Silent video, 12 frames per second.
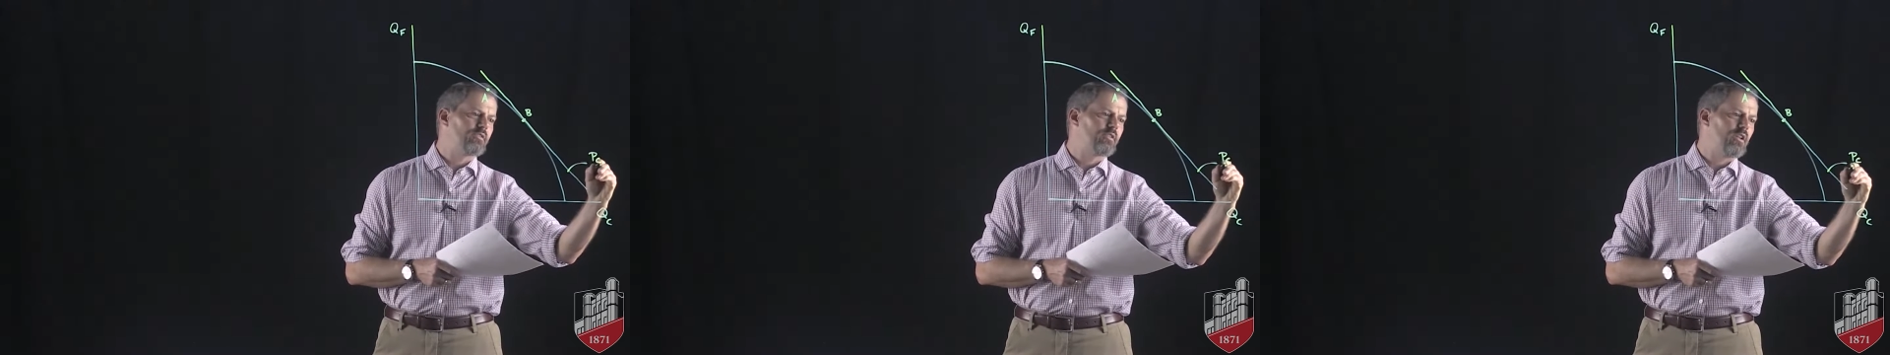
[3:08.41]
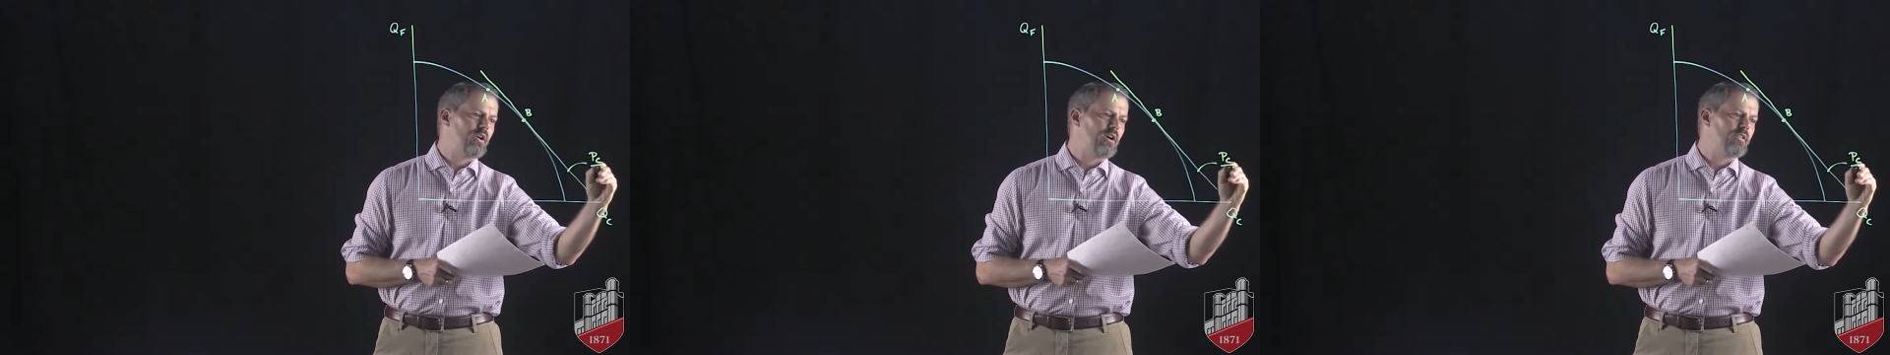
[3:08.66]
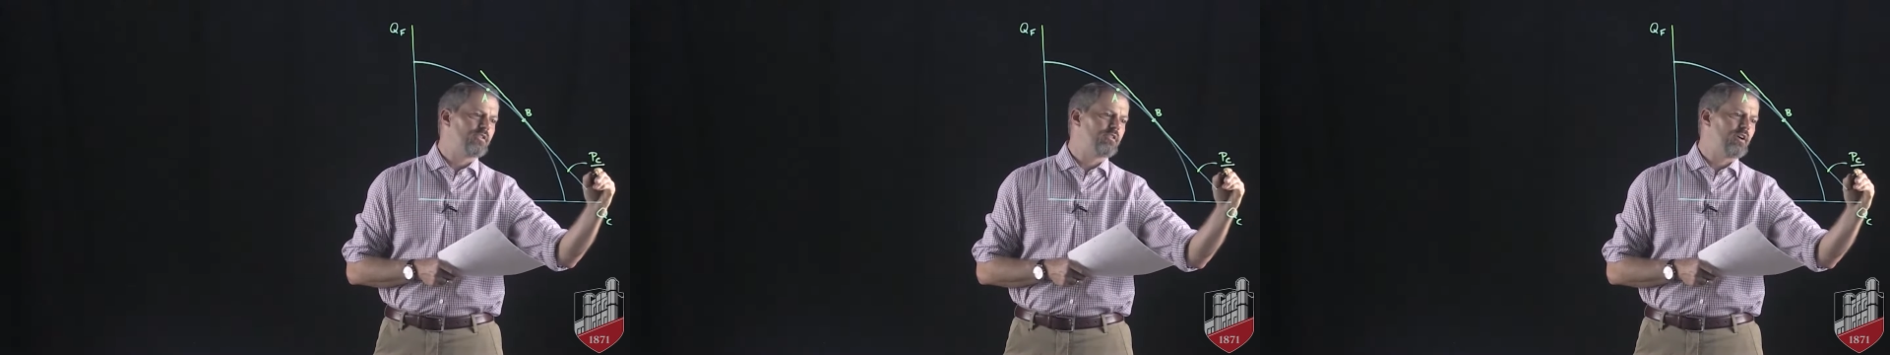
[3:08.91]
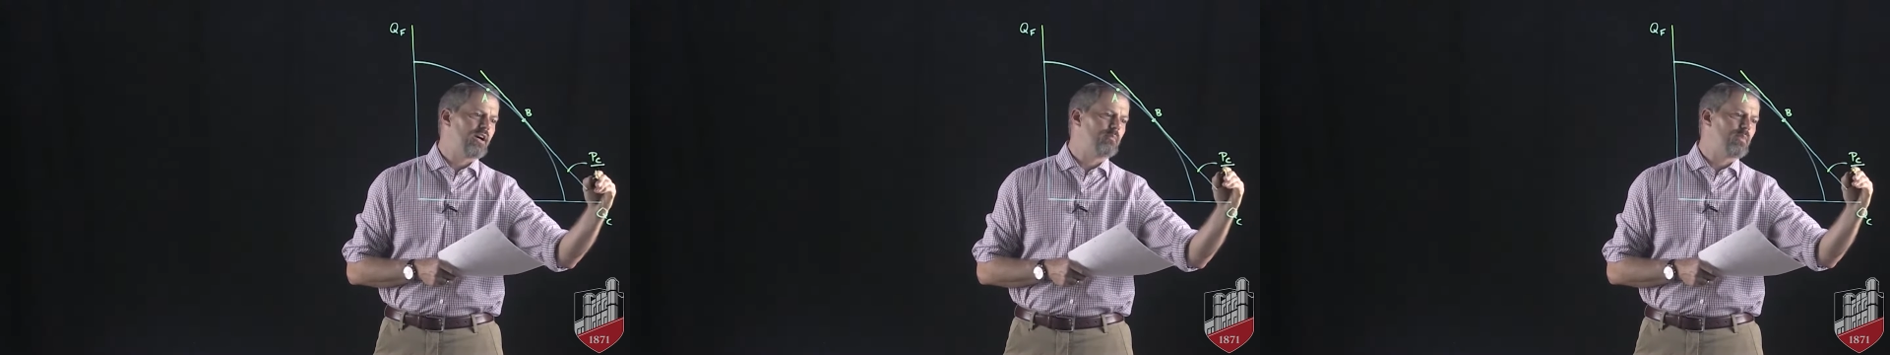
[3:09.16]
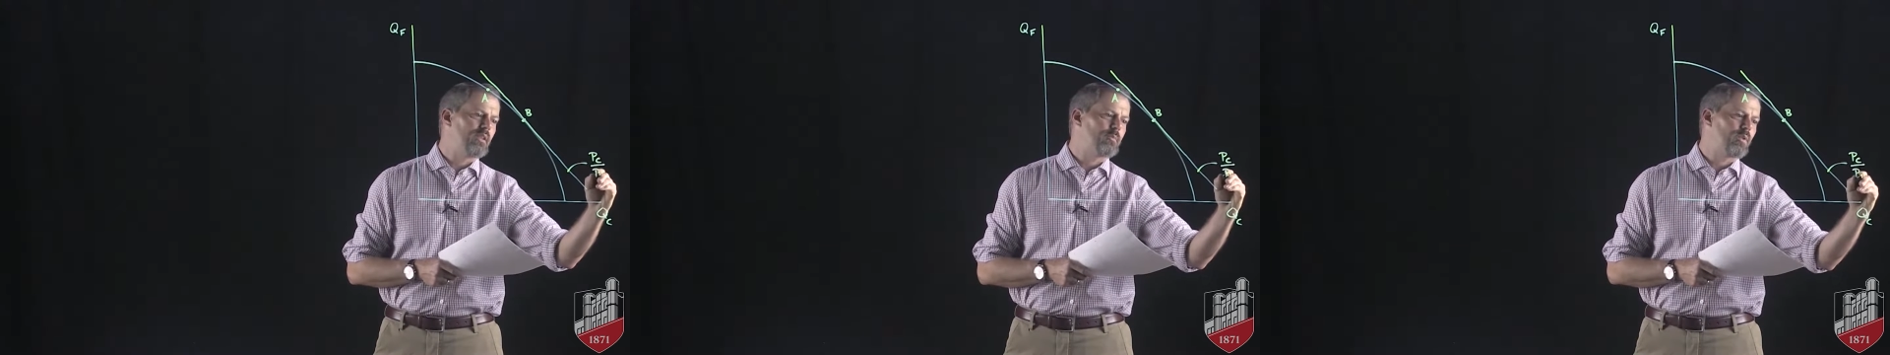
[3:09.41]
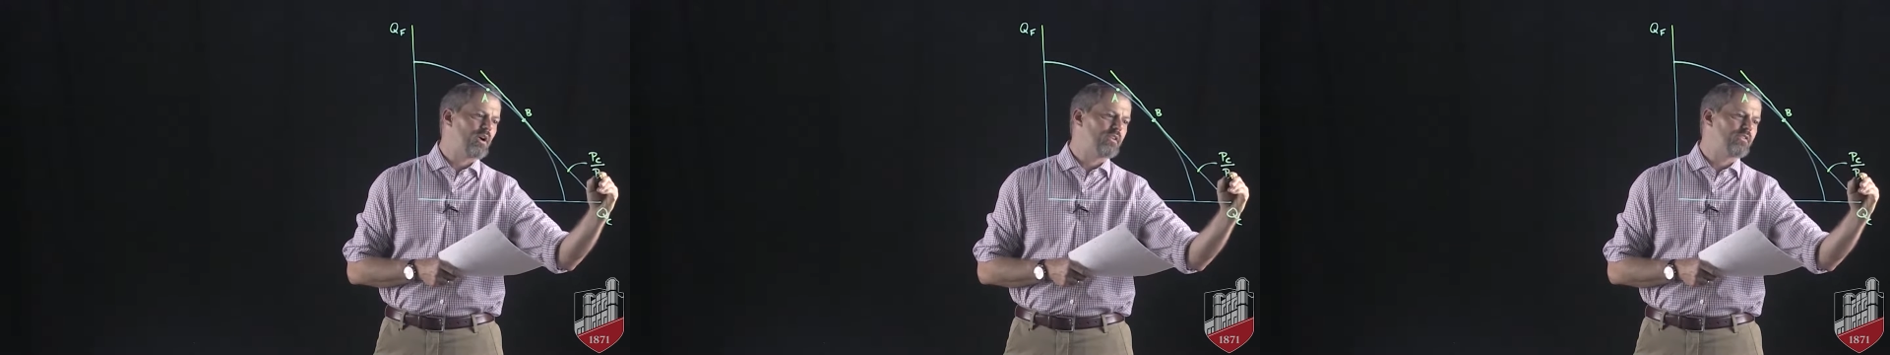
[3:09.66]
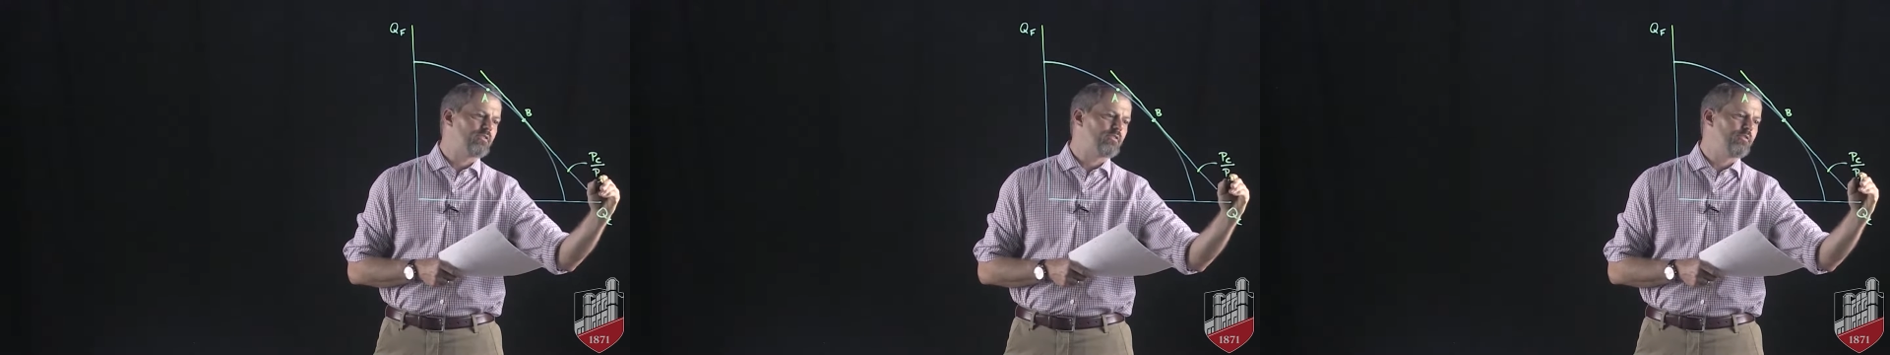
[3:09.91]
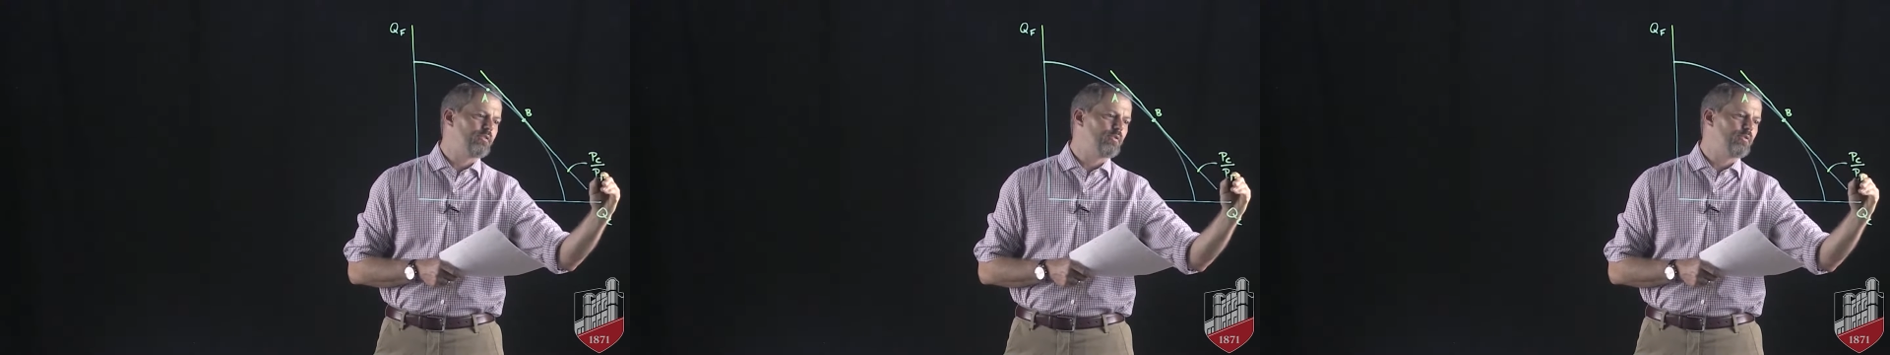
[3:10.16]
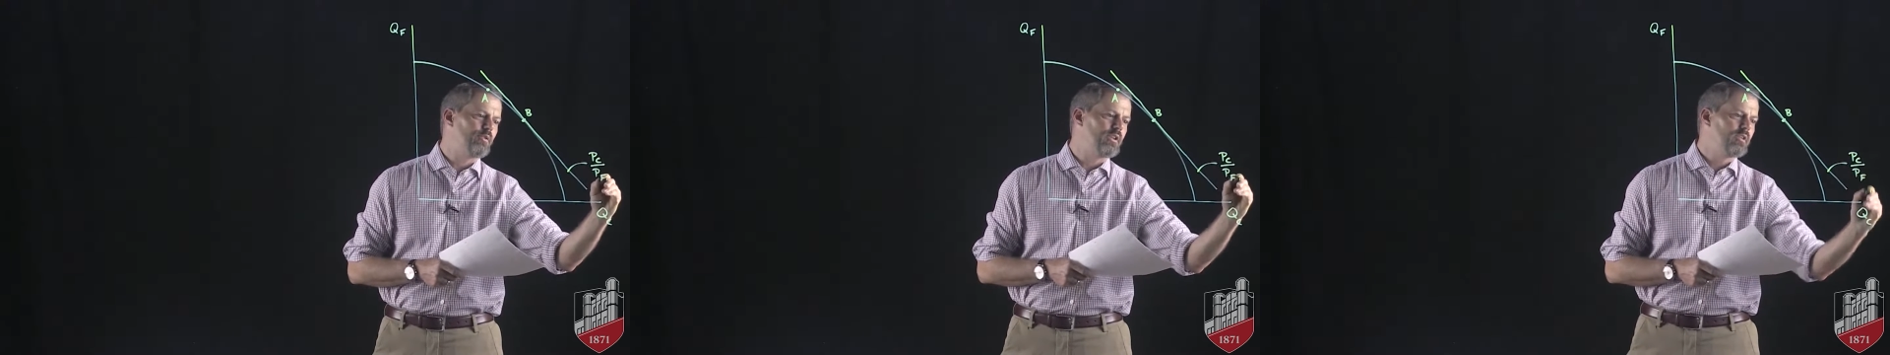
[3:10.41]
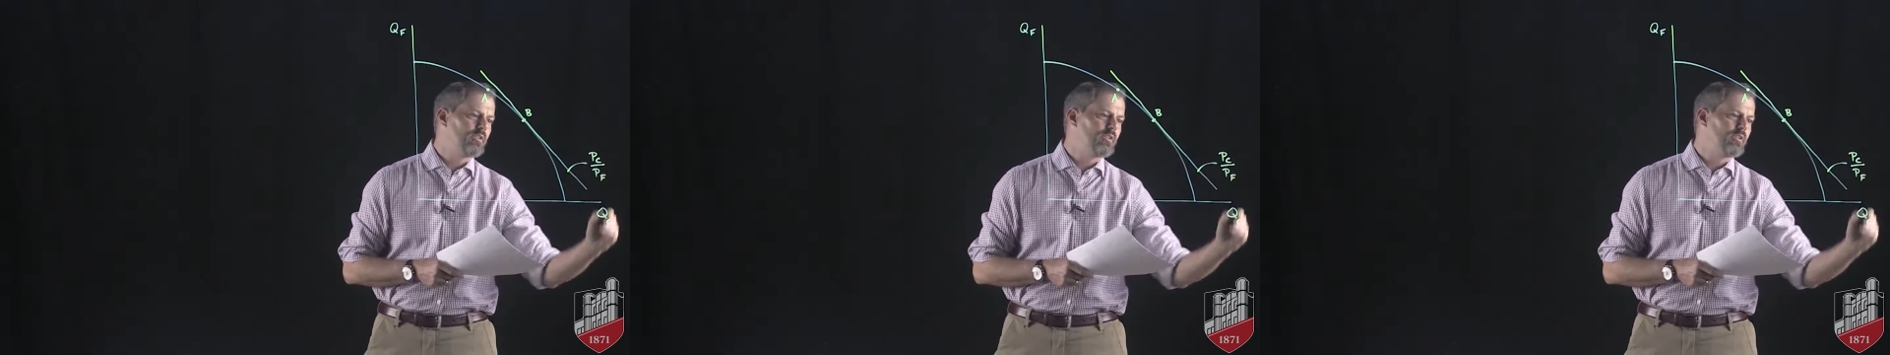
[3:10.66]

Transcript: of cloth divided by the price of food.